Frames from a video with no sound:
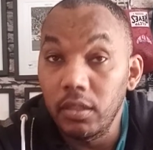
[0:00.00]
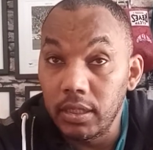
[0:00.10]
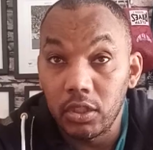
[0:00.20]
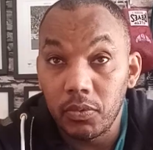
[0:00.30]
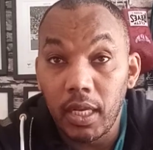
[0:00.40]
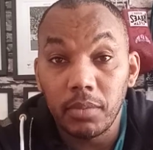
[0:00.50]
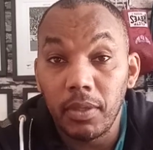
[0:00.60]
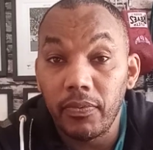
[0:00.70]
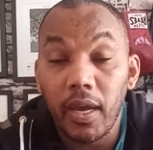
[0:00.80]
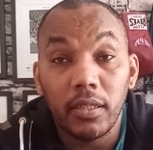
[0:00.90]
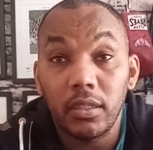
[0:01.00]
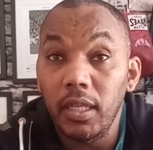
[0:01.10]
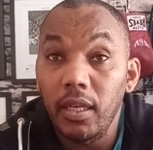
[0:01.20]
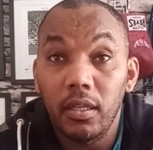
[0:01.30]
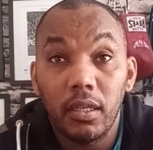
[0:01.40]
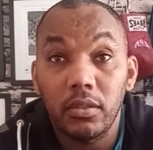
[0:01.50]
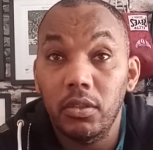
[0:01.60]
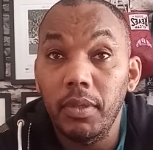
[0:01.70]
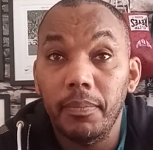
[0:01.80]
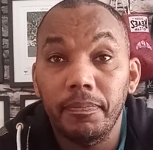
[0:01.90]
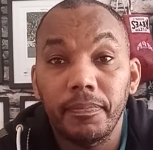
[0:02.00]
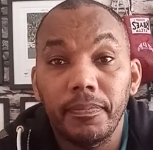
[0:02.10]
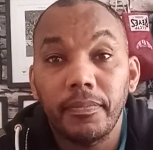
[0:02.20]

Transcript: They said, someone asked me if I said, yeah, let's do it.